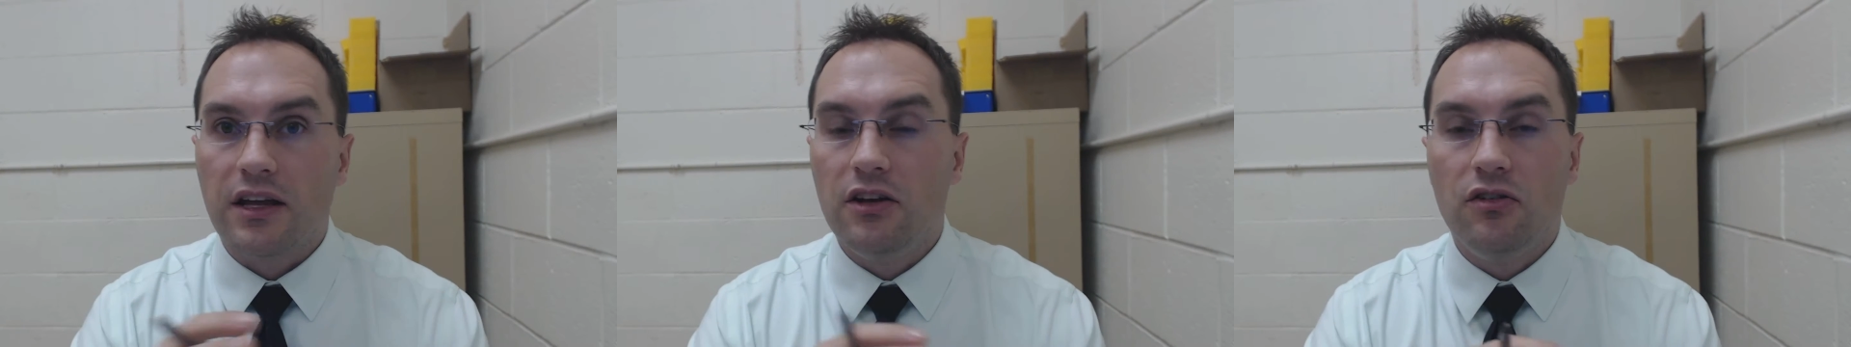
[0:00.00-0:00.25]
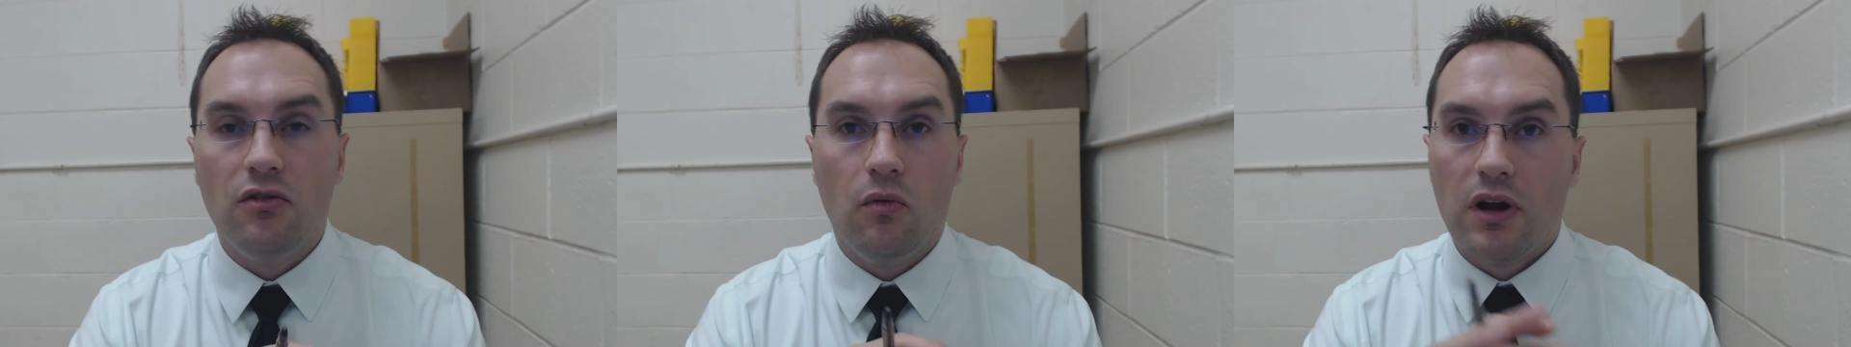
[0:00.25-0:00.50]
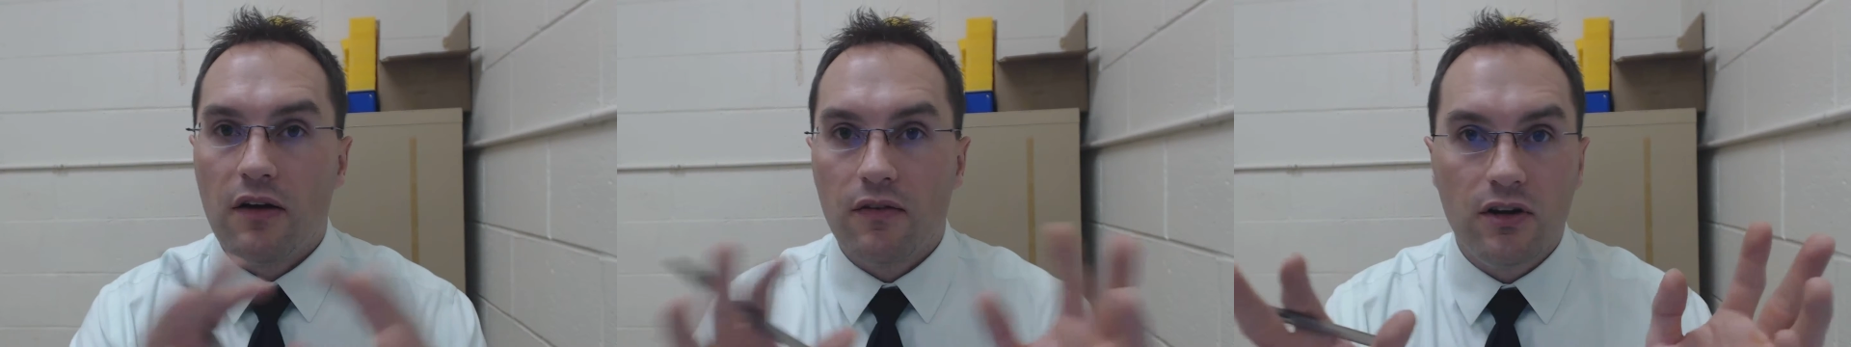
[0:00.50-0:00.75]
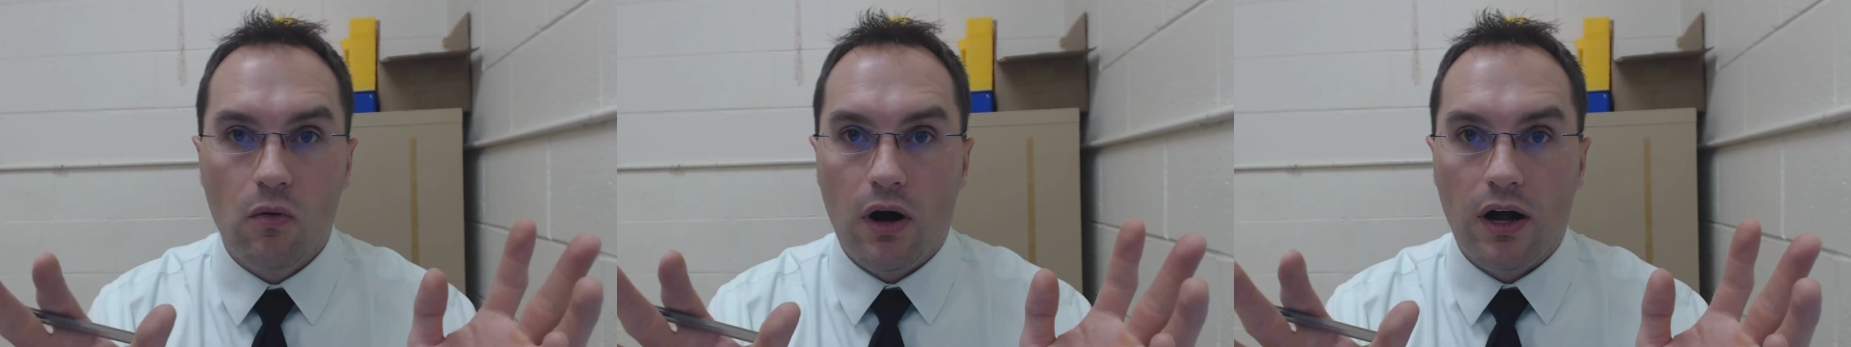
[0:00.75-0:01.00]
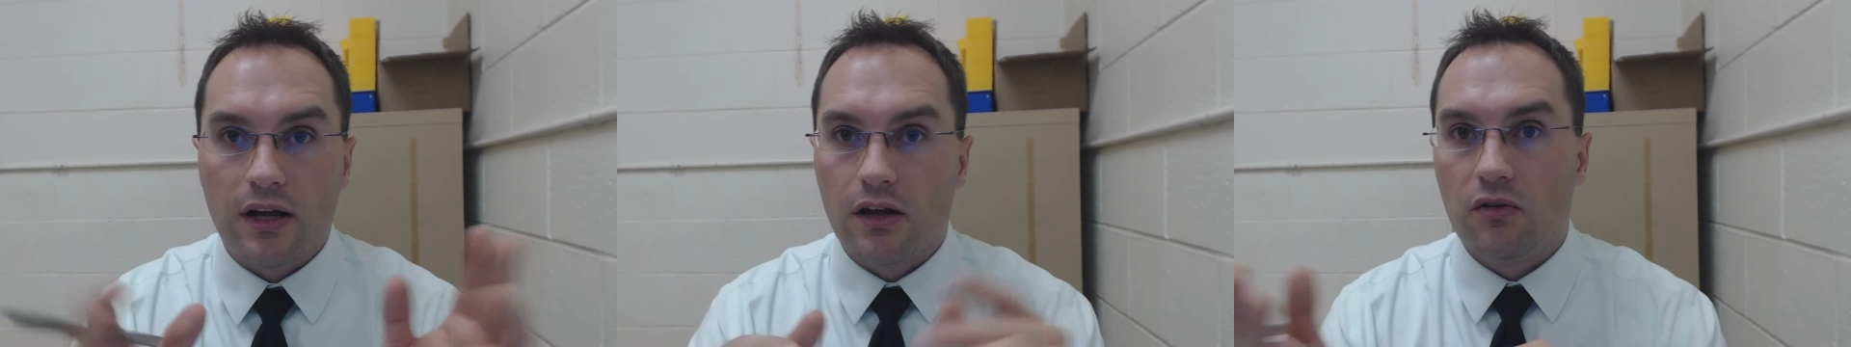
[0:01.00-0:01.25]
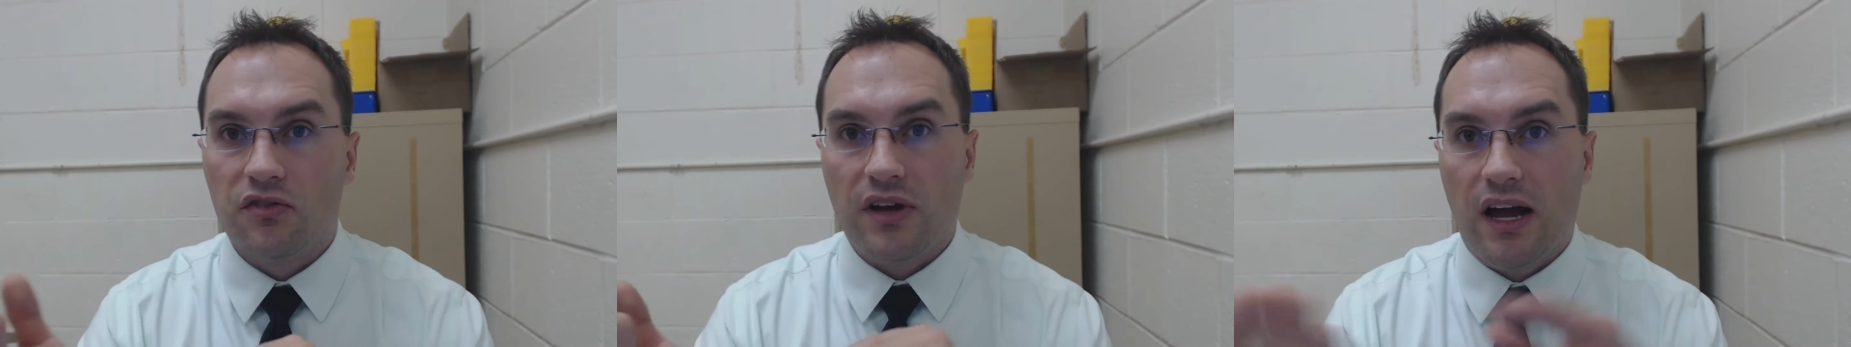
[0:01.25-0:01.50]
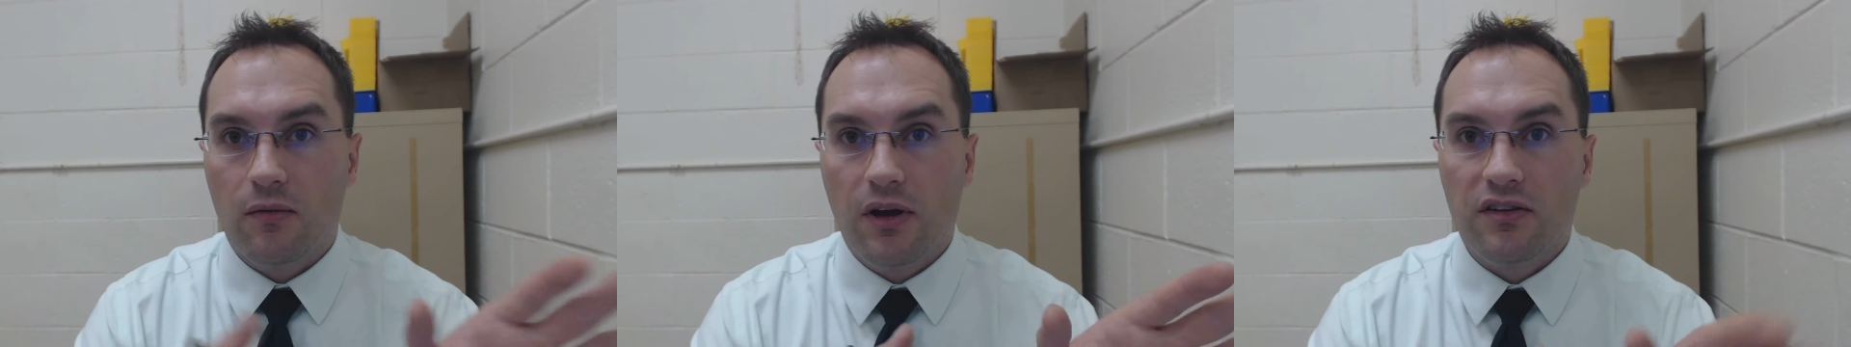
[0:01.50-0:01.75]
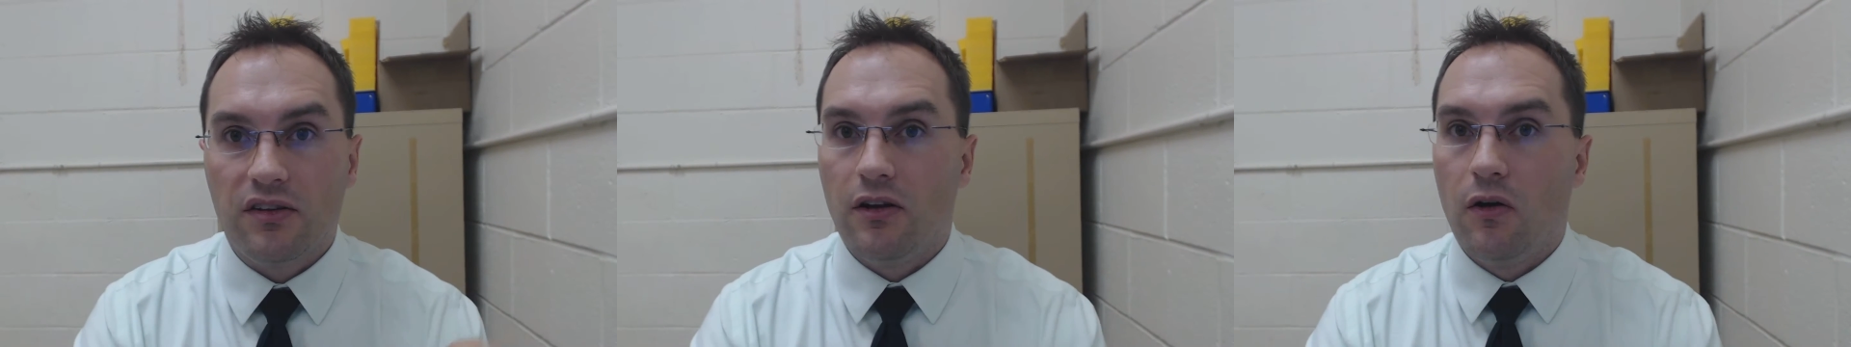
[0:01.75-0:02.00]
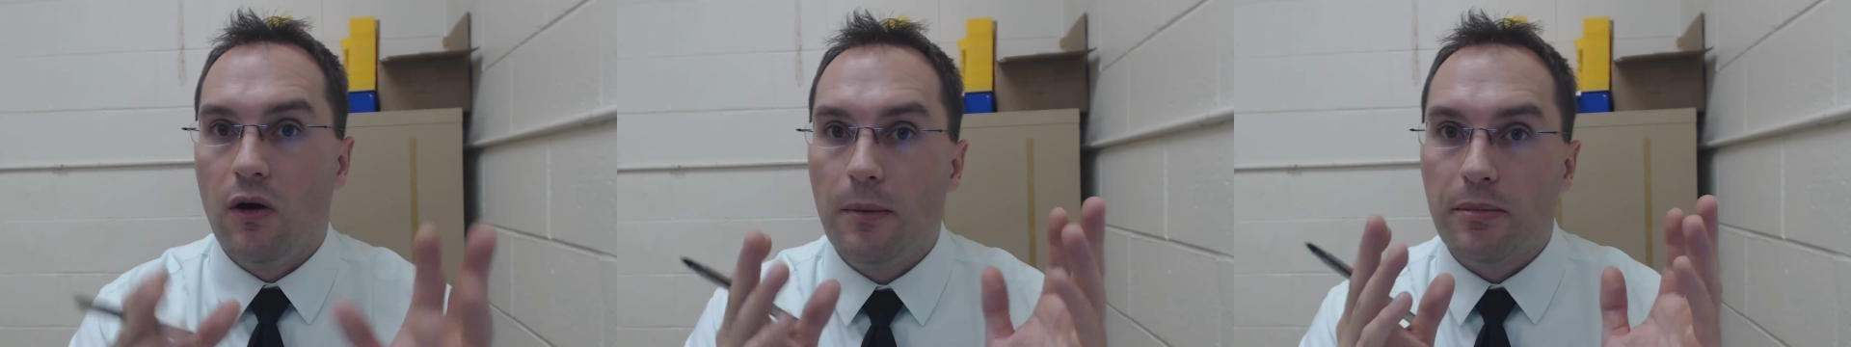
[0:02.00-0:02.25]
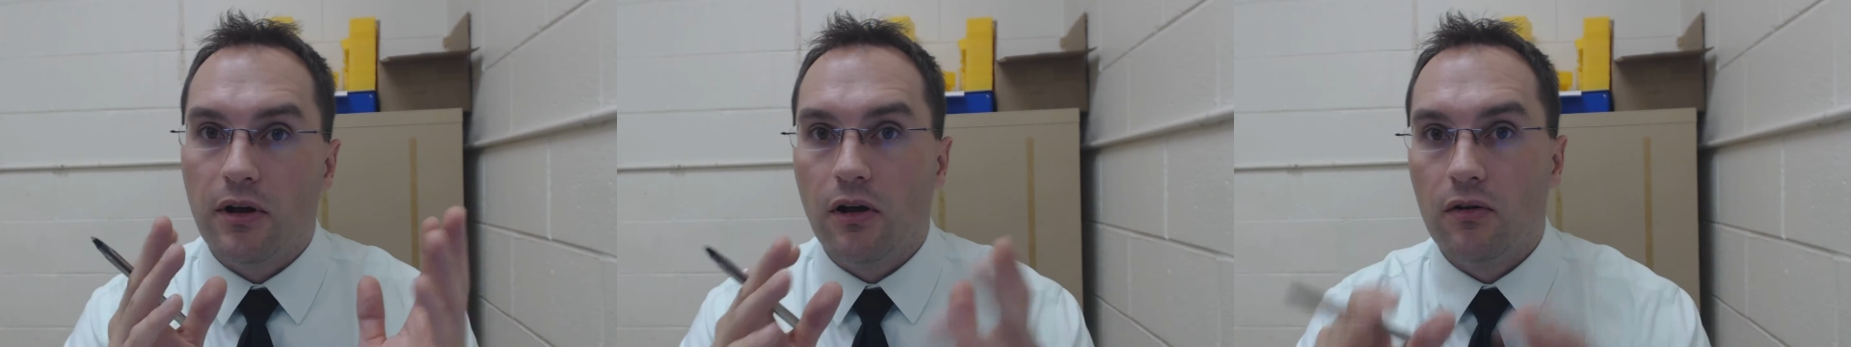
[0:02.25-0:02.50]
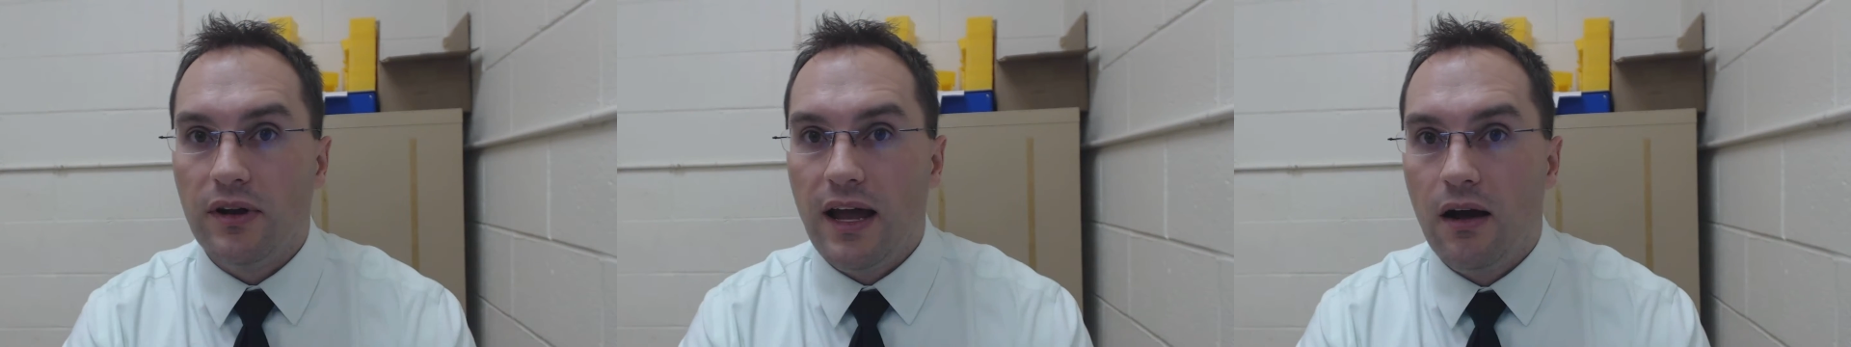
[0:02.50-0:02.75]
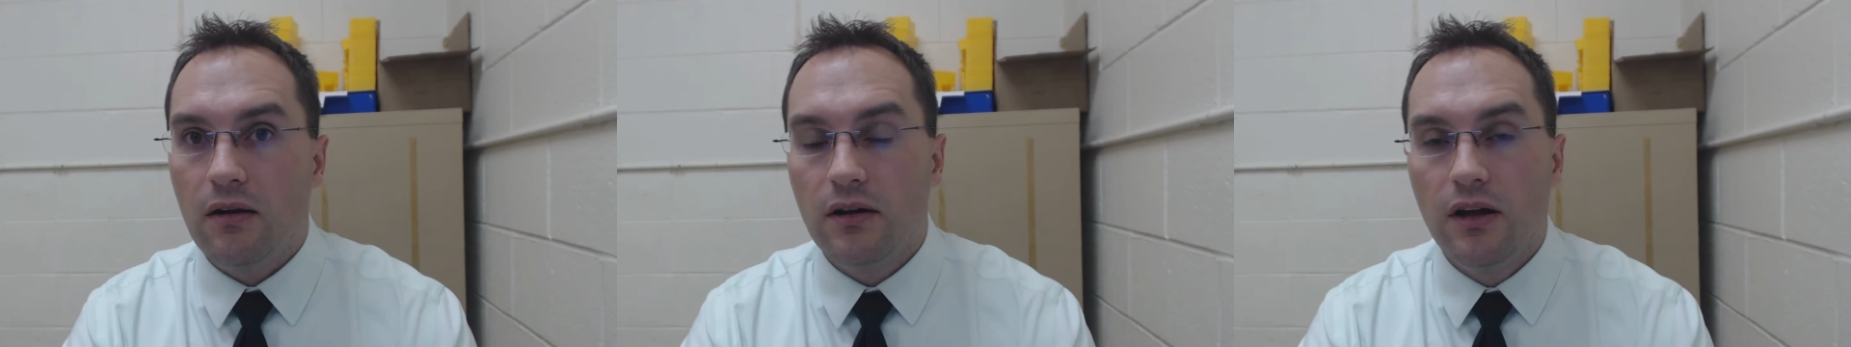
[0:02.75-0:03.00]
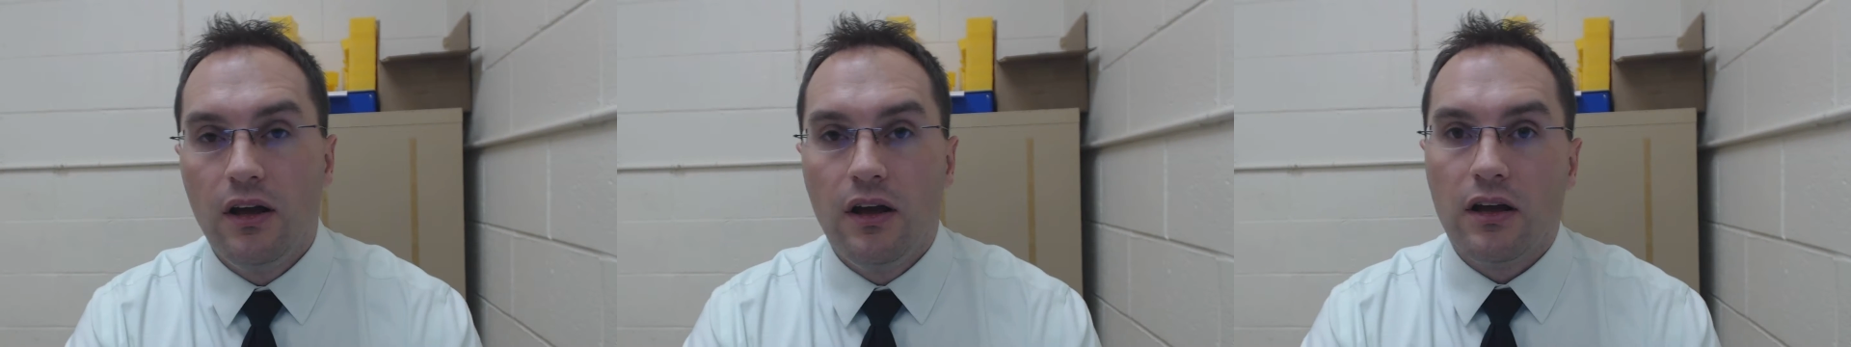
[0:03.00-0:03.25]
It can do whatever you want. It can go sideways, it can go up, it can go down,